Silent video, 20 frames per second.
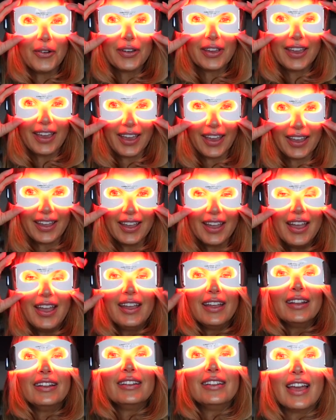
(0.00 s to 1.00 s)
okay,
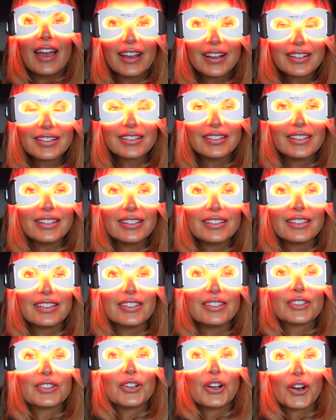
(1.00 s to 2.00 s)
next is
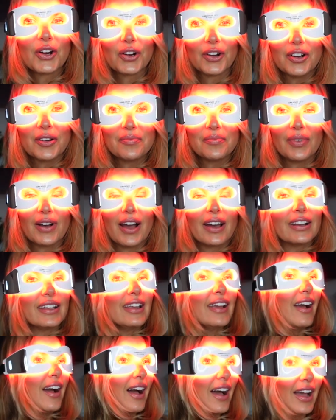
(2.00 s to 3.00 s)
this current
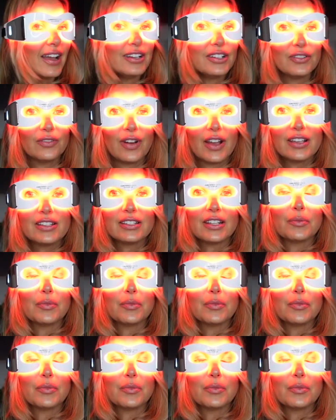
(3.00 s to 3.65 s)
body eye device,